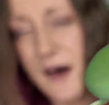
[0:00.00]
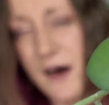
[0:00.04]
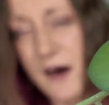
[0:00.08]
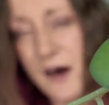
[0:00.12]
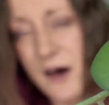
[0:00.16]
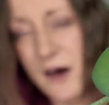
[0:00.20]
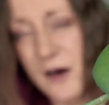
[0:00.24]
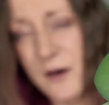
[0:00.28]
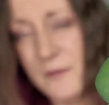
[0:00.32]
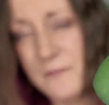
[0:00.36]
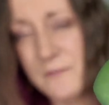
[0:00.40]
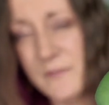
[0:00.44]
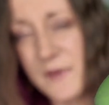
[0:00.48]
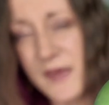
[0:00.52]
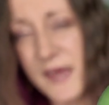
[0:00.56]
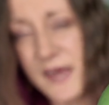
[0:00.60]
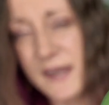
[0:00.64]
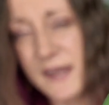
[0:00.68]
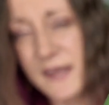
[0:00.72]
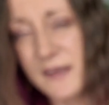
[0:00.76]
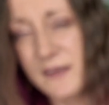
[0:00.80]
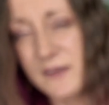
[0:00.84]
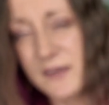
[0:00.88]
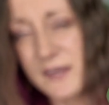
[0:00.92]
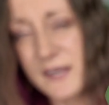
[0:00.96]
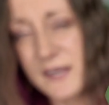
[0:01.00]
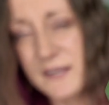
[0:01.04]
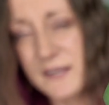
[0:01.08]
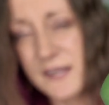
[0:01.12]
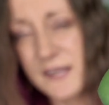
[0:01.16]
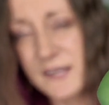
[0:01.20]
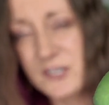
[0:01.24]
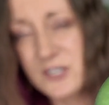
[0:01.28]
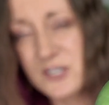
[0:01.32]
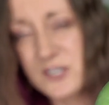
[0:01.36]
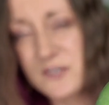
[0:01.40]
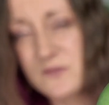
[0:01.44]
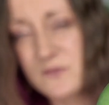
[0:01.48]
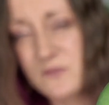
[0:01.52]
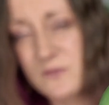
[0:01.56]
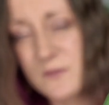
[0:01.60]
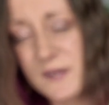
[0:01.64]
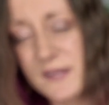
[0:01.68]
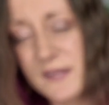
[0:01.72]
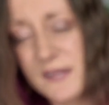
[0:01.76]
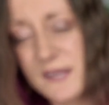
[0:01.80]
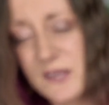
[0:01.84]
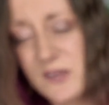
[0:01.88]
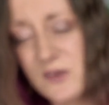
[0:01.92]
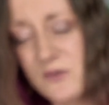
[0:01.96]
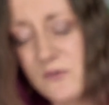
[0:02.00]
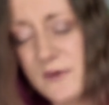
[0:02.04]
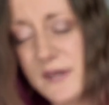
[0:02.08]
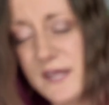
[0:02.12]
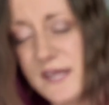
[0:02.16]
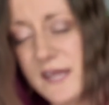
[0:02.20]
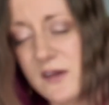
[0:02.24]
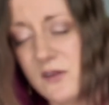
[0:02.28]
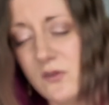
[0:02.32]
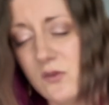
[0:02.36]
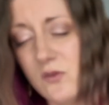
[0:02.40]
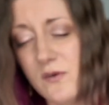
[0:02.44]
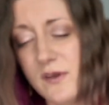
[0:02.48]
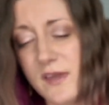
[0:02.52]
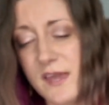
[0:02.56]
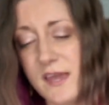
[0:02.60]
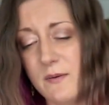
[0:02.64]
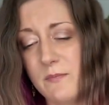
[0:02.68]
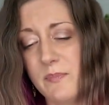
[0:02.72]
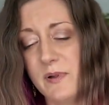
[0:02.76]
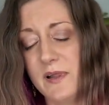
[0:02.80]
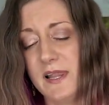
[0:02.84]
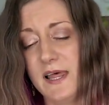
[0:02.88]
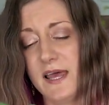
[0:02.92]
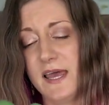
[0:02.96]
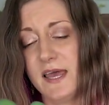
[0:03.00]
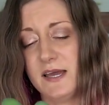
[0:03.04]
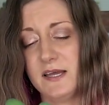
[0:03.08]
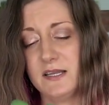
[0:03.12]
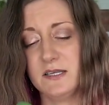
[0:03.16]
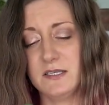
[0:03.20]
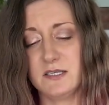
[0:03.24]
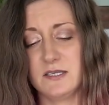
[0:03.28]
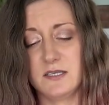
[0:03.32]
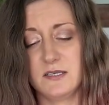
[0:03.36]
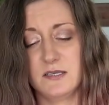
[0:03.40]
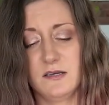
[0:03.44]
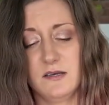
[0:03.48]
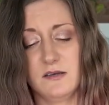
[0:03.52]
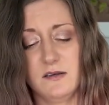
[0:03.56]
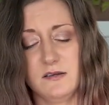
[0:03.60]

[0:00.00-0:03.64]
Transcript: and it's just a really unique looking plant.